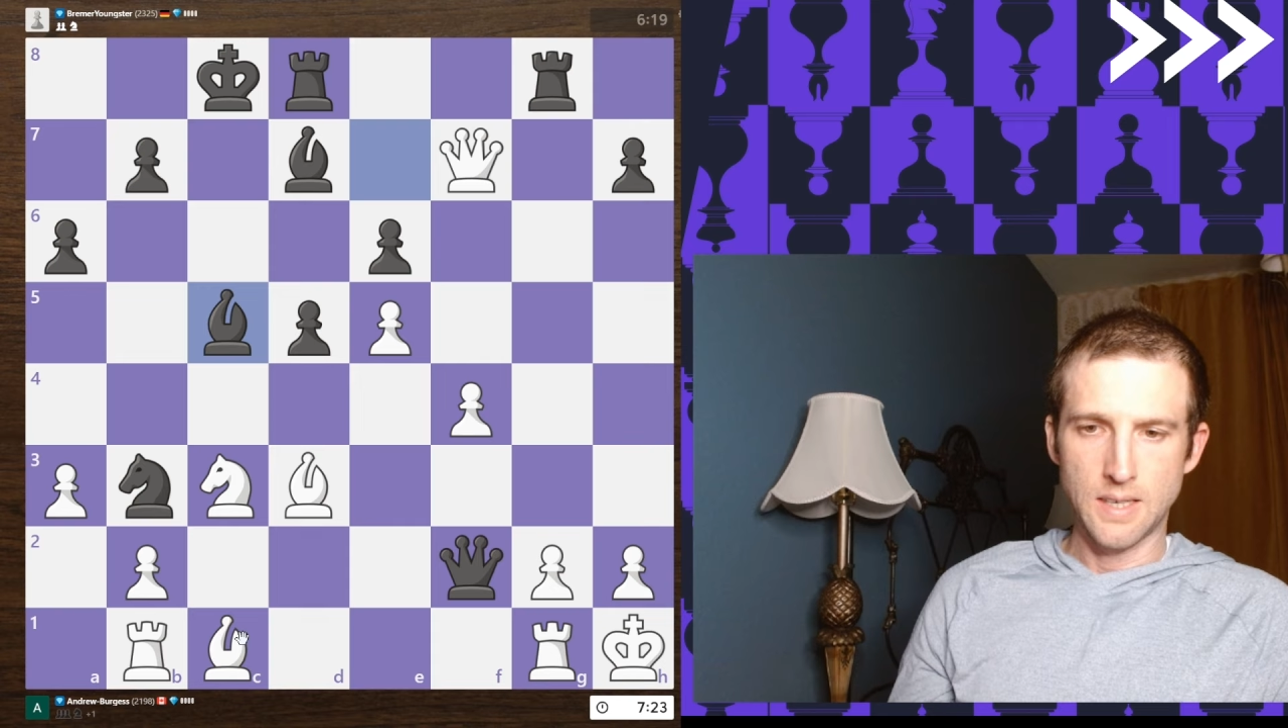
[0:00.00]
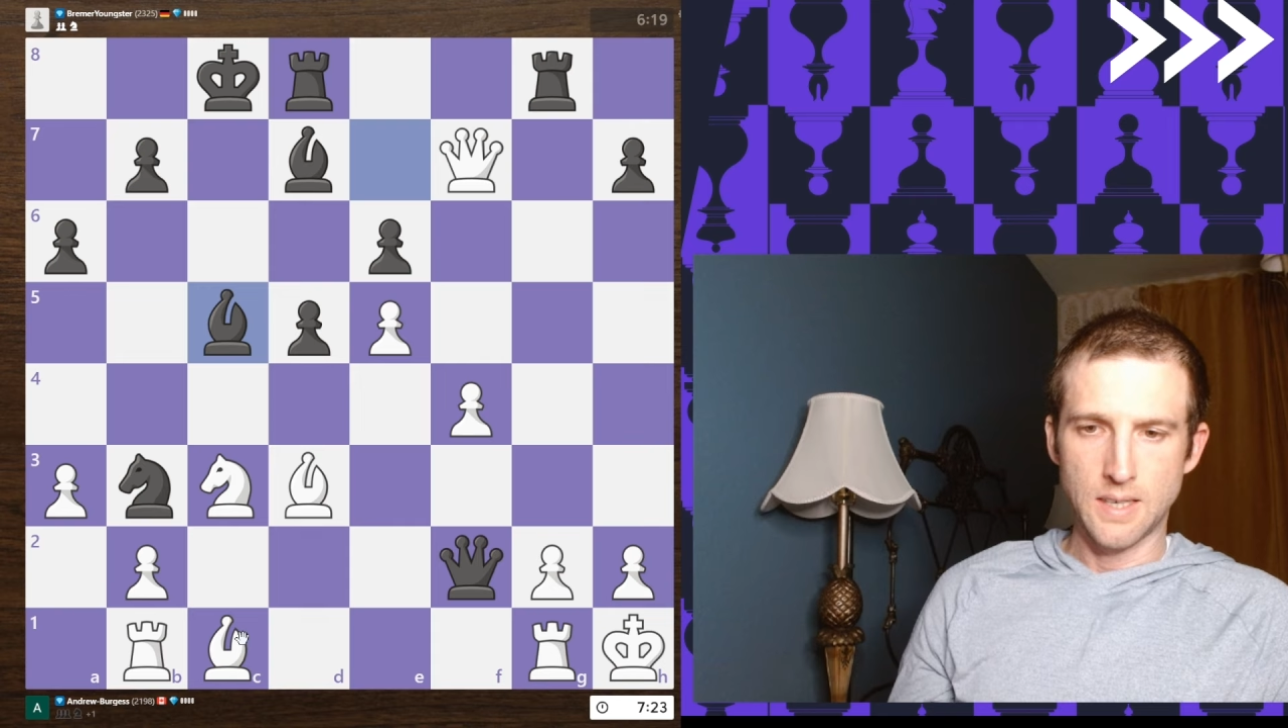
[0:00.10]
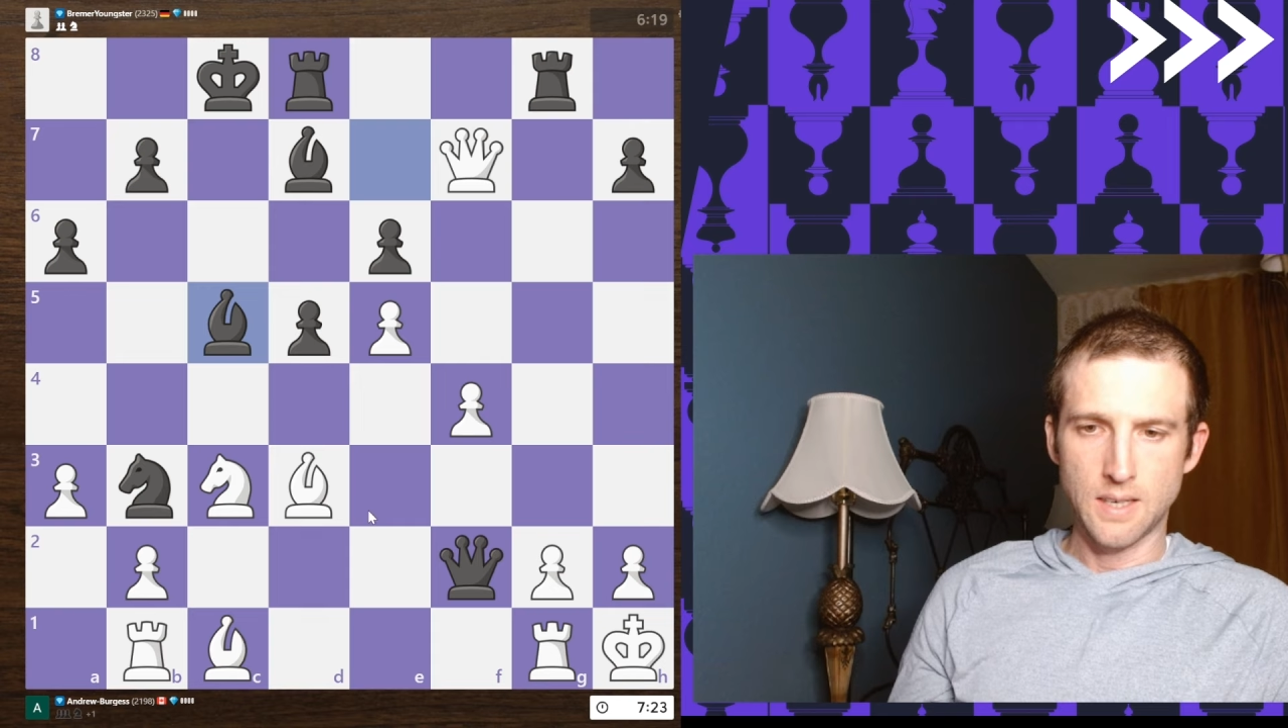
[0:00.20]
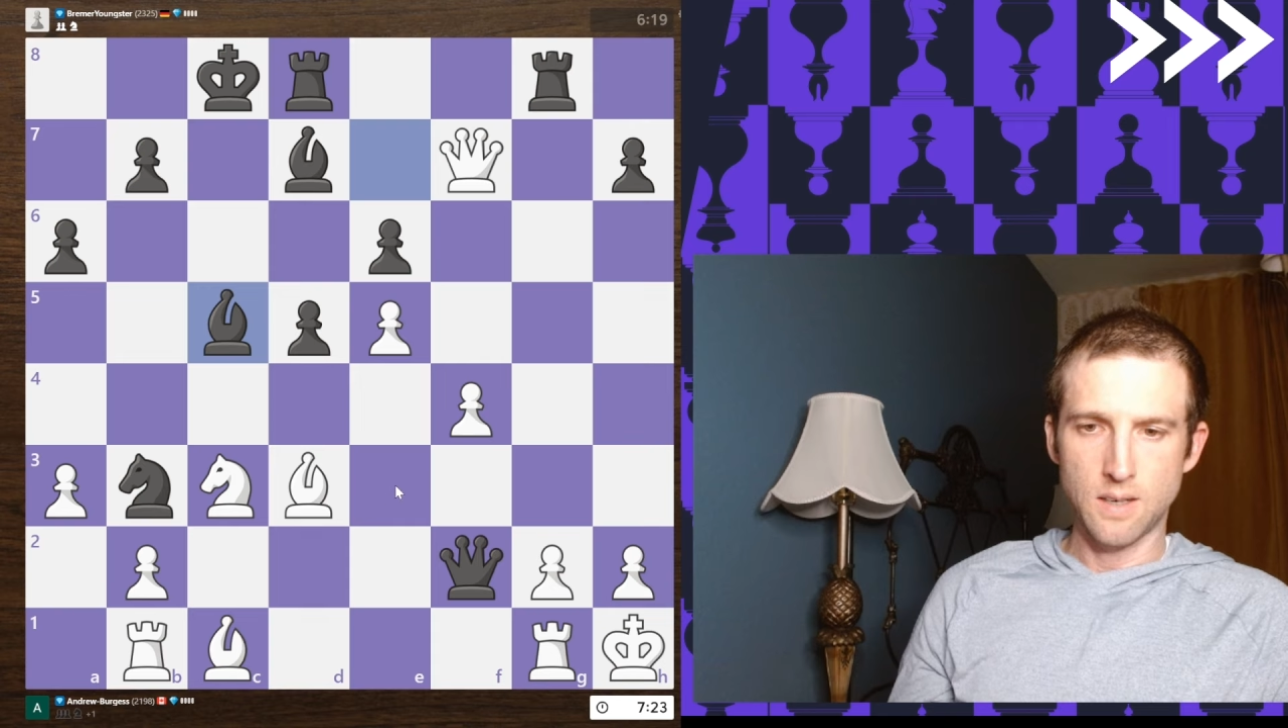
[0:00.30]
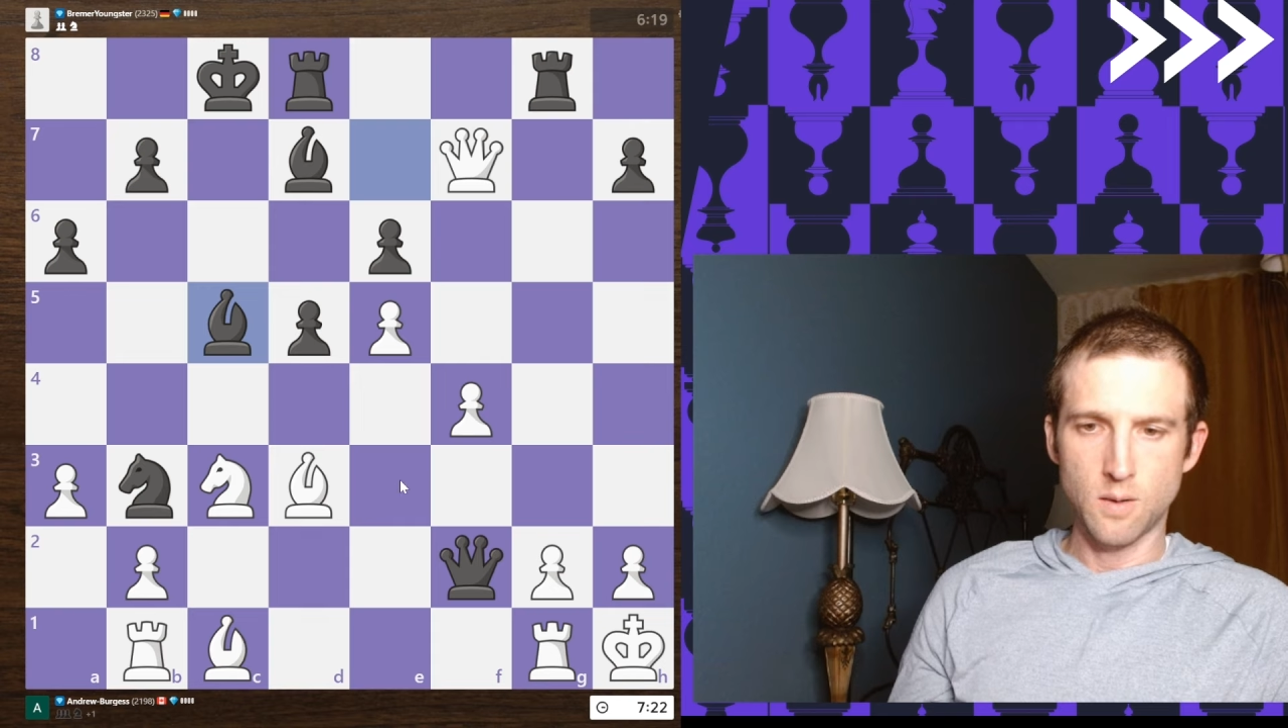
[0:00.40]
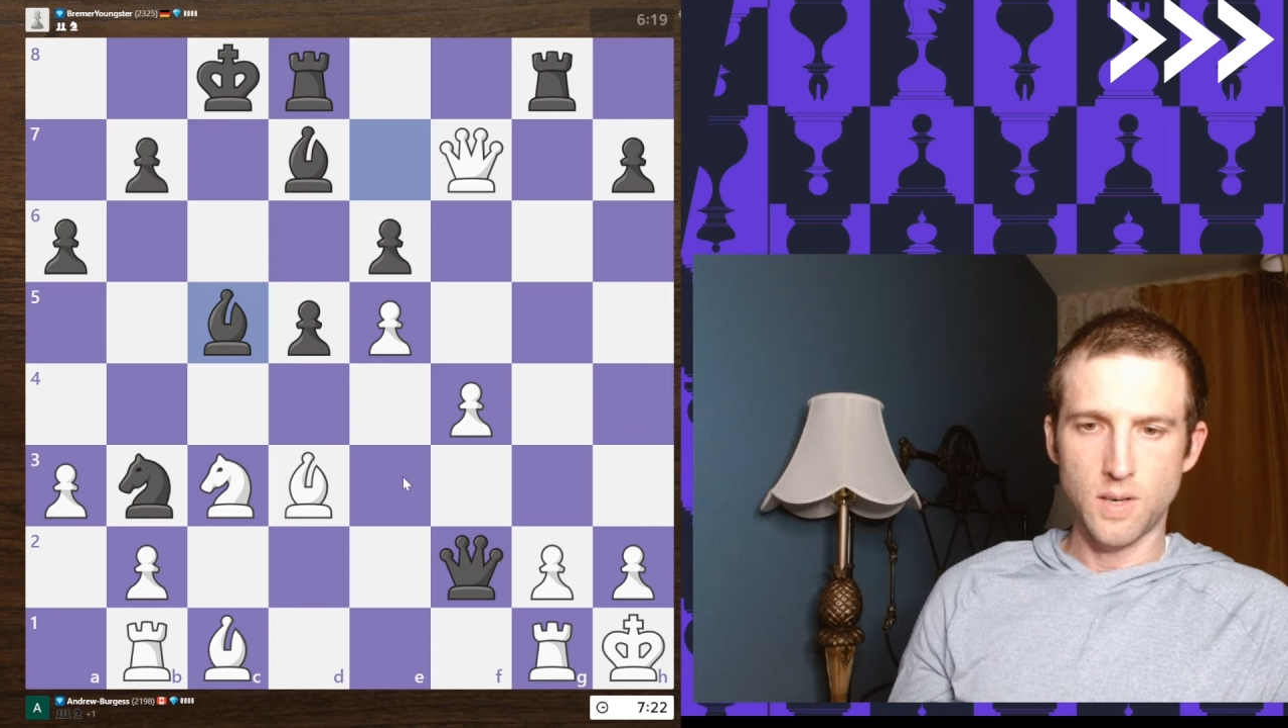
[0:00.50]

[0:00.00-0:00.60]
Could go